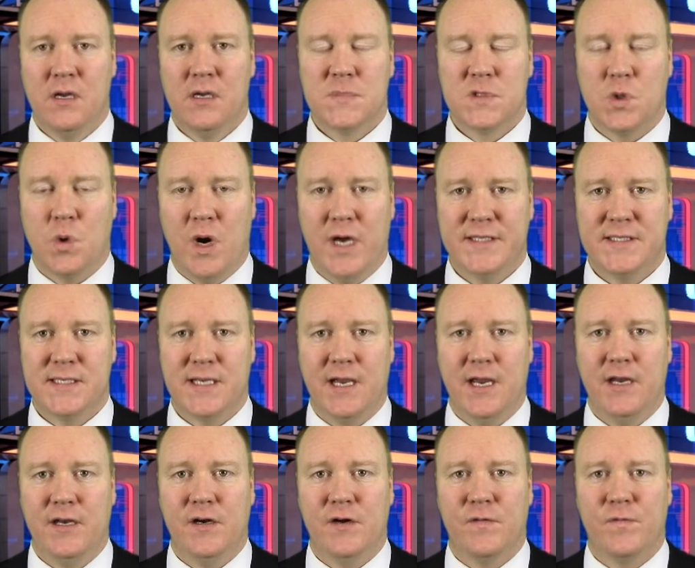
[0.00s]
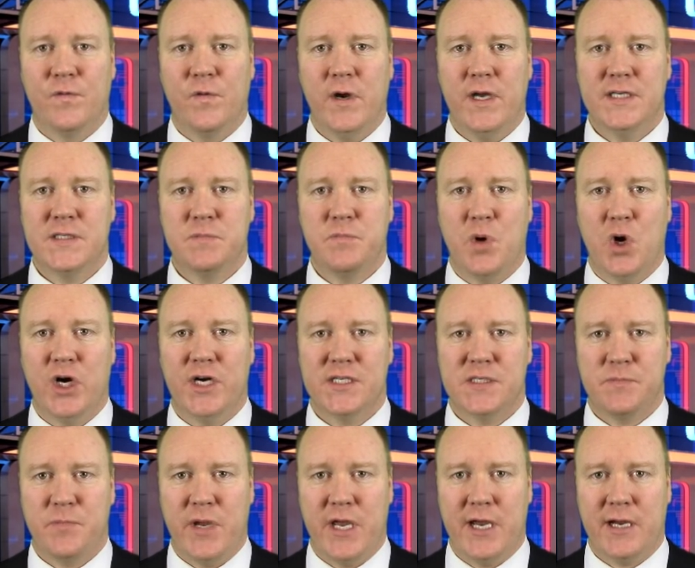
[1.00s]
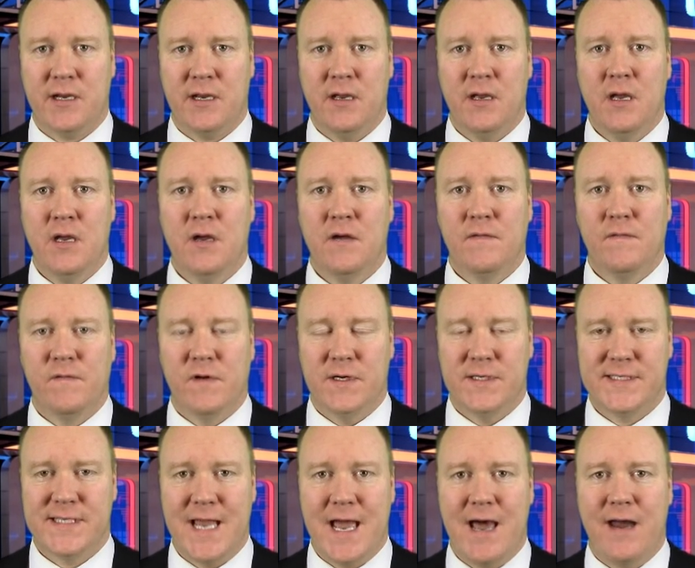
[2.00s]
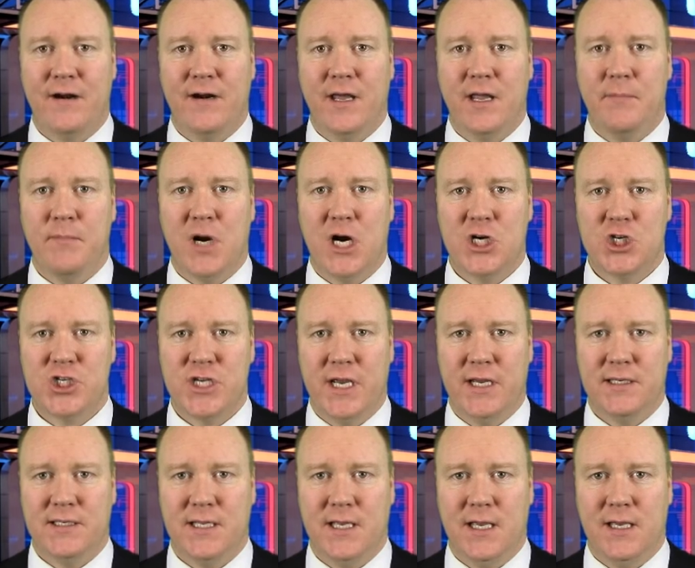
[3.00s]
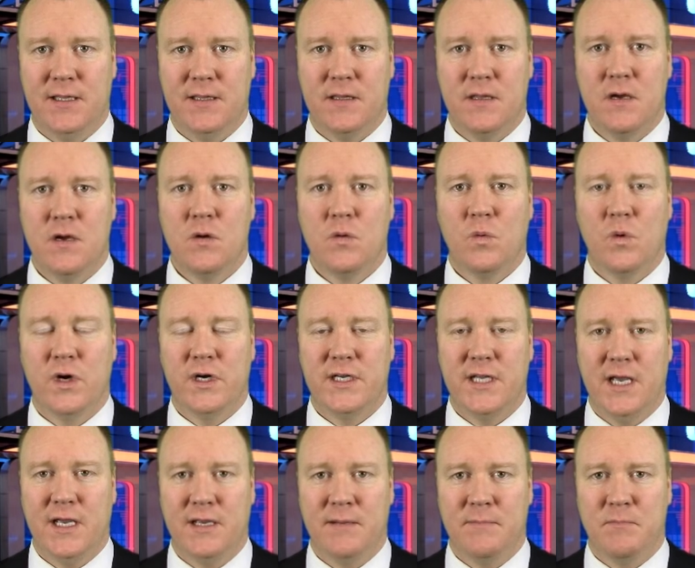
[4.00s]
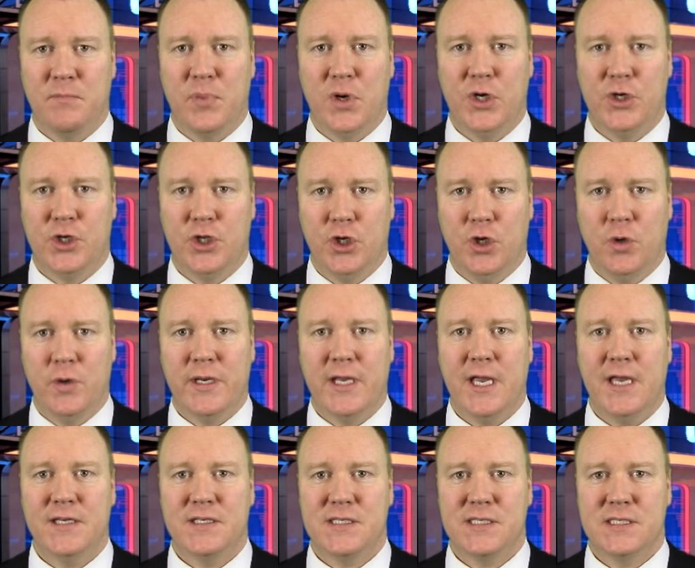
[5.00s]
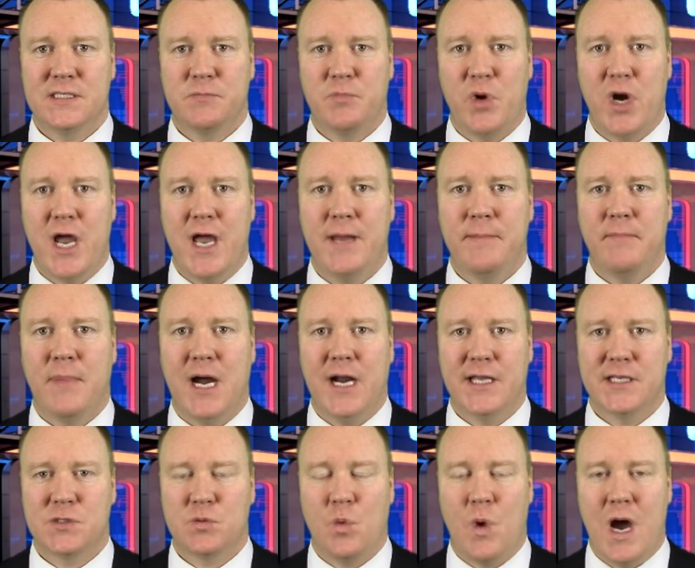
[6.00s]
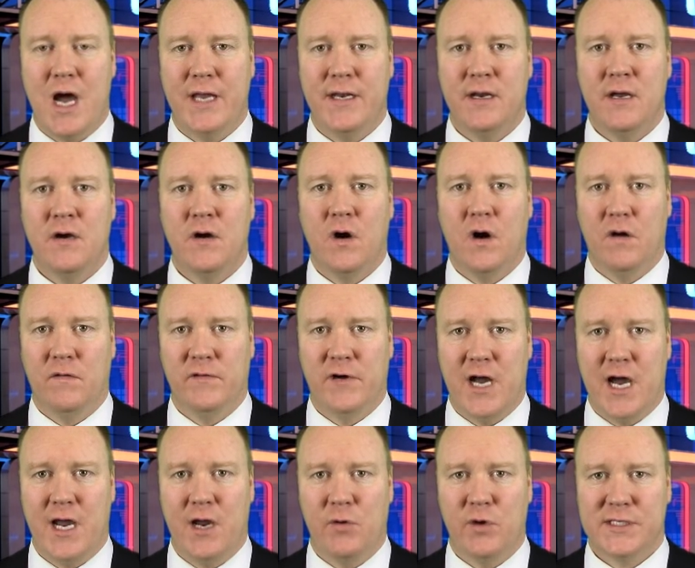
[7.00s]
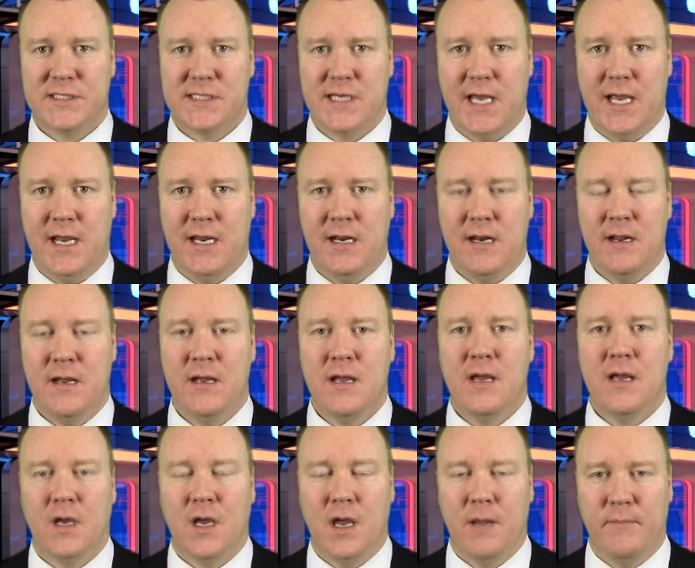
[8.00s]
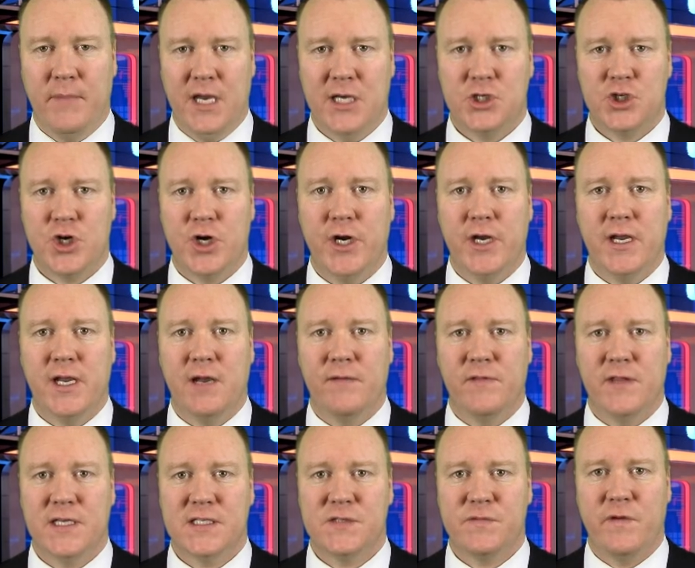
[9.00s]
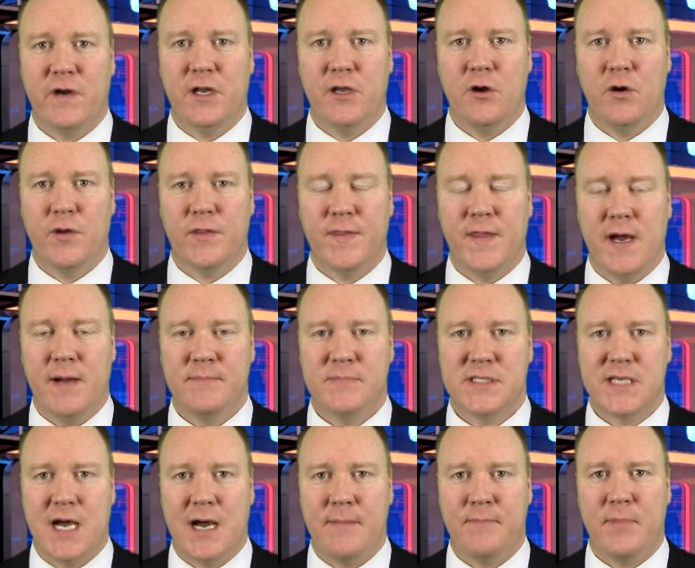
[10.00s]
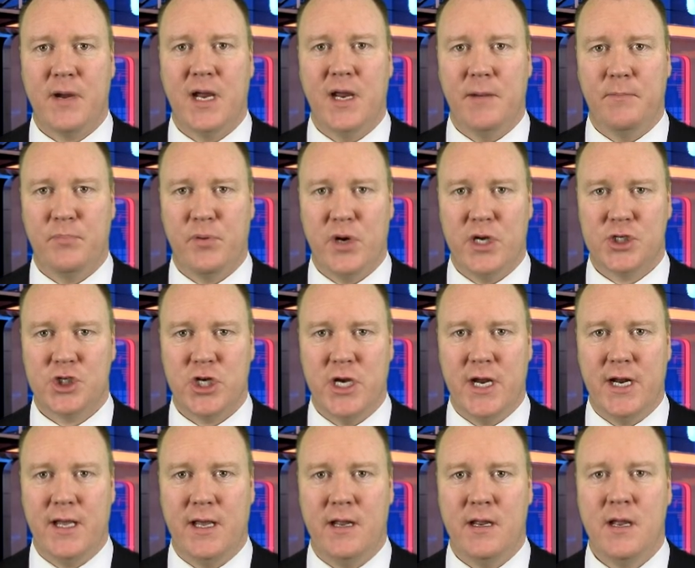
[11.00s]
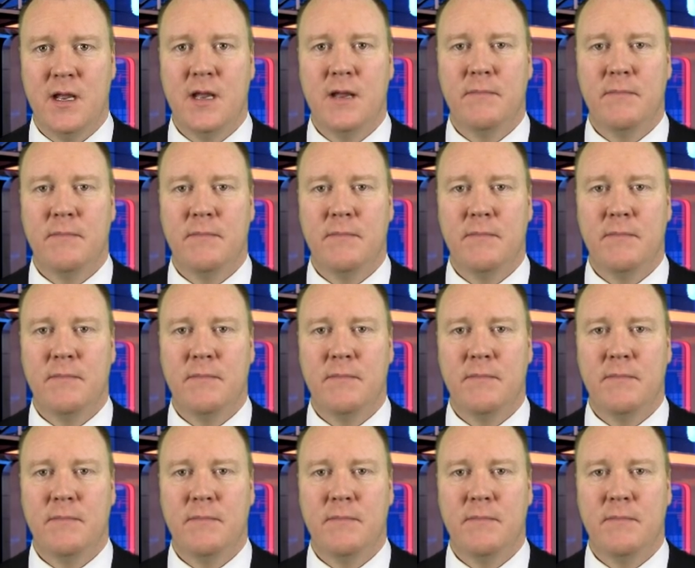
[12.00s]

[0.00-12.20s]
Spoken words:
So once again, your free sports pick for Saturday, March 18th, we're taking Purdue against the spread -1 over Iowa State. And make sure you give this video a thumbs up. I appreciate it.